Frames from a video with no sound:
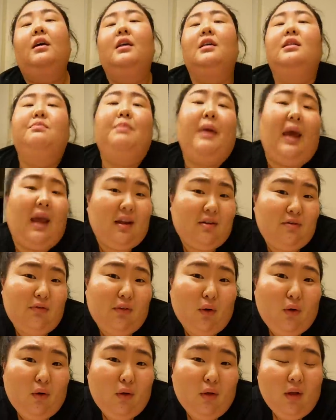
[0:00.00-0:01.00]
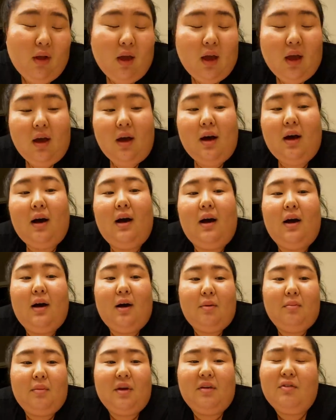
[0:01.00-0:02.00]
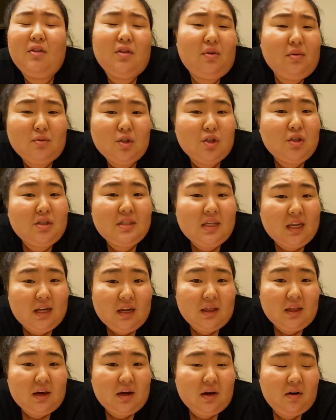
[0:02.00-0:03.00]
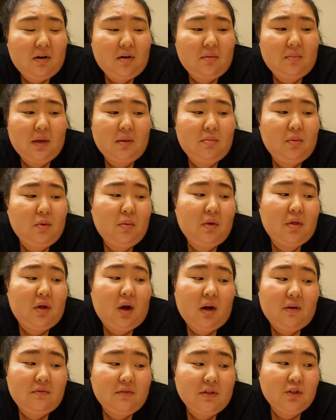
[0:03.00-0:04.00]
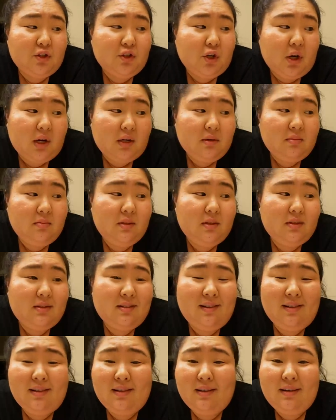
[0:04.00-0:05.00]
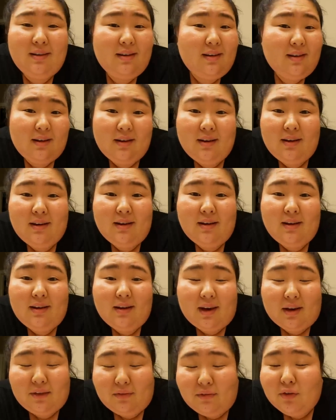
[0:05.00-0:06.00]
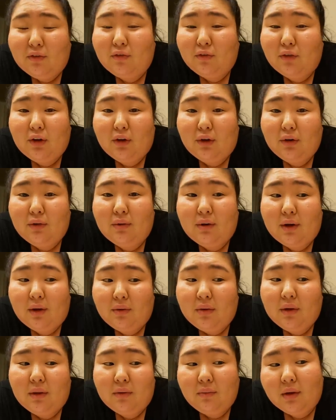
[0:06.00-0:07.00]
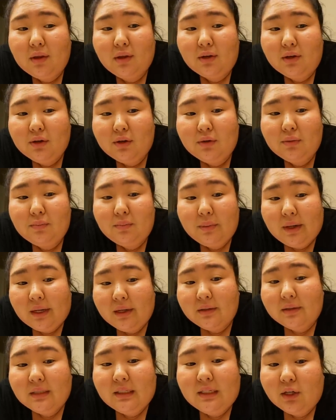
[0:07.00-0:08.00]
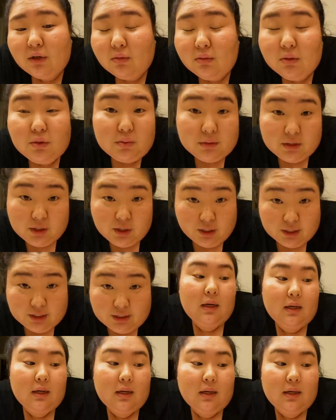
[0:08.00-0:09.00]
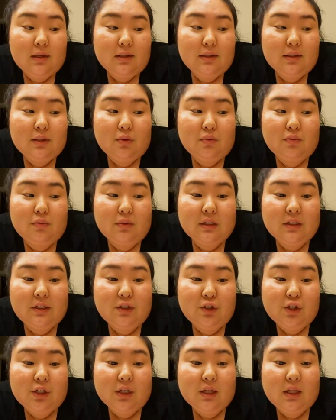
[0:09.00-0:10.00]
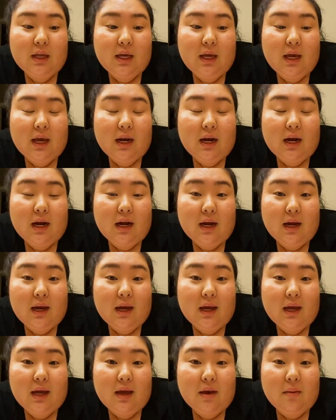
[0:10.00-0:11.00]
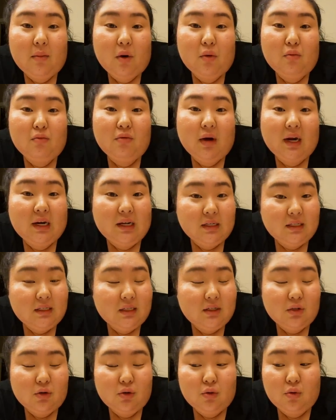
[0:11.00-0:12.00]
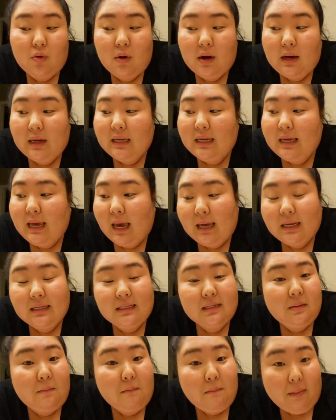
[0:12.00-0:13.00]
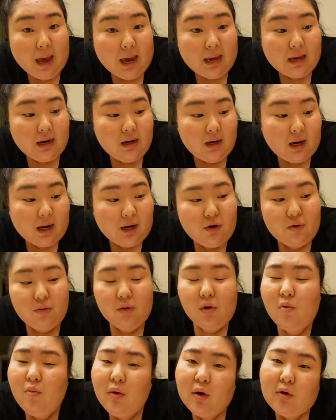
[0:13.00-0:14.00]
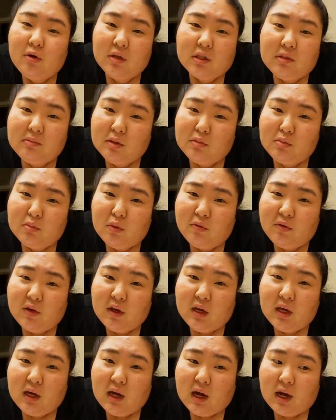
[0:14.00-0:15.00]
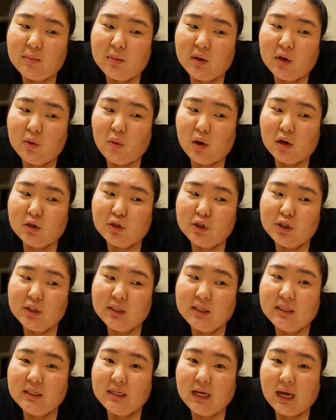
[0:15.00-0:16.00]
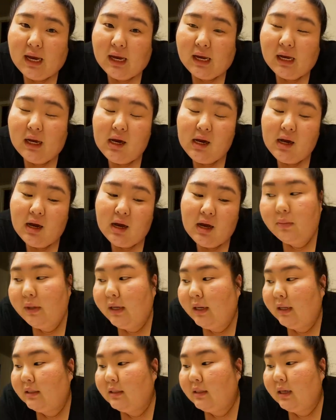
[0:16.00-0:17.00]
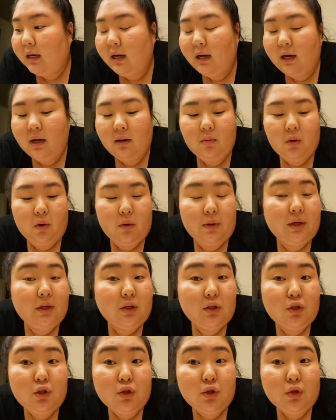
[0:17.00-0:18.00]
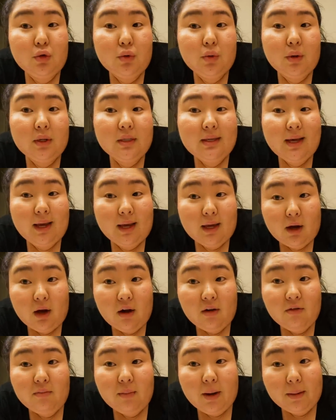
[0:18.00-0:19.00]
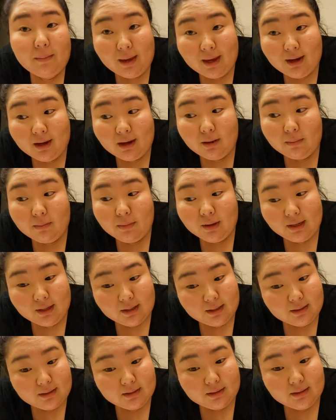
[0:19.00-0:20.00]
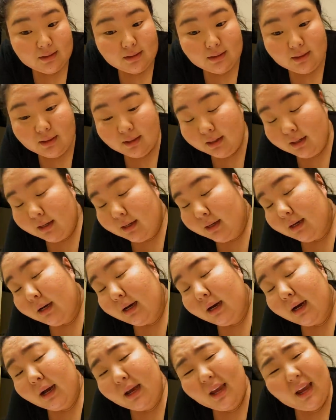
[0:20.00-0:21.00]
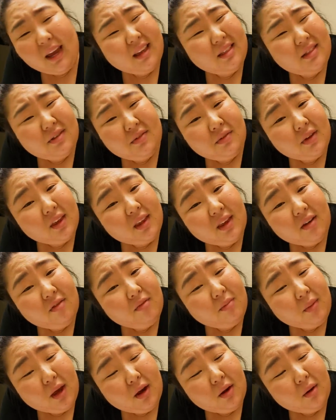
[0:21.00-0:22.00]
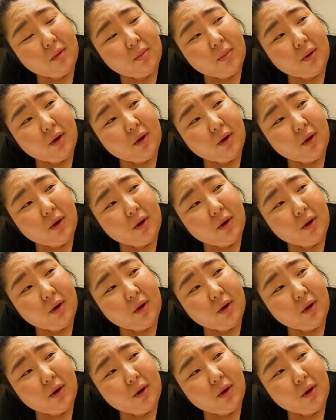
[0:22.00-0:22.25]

is painful. Even though I'm just sitting there. People with office jobs, I feel for you. I really, really do. But dinner was really good. It is really chilly and I am ready to get into bed. I don't know what Christmas movie I'm gonna watch today, but I'm going to take off my makeup because I hate the feeling of makeup